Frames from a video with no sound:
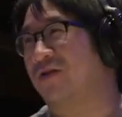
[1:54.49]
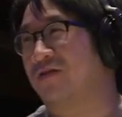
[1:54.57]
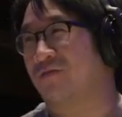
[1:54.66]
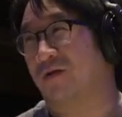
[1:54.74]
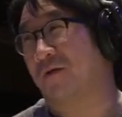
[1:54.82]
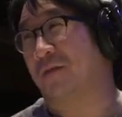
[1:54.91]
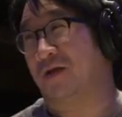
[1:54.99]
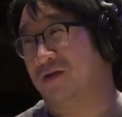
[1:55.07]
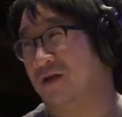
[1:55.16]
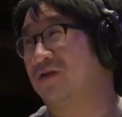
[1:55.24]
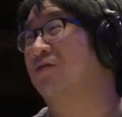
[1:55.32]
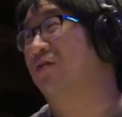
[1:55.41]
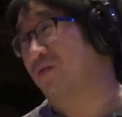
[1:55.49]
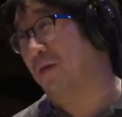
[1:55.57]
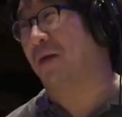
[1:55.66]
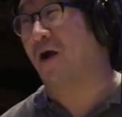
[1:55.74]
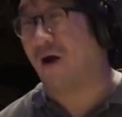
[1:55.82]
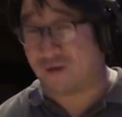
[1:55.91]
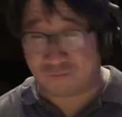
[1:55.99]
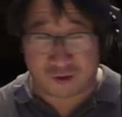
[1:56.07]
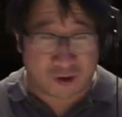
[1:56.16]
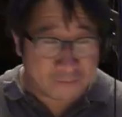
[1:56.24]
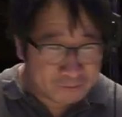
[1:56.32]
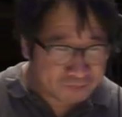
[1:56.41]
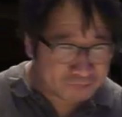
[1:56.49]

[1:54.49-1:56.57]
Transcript: said something about my conducting or something about my hockey playing.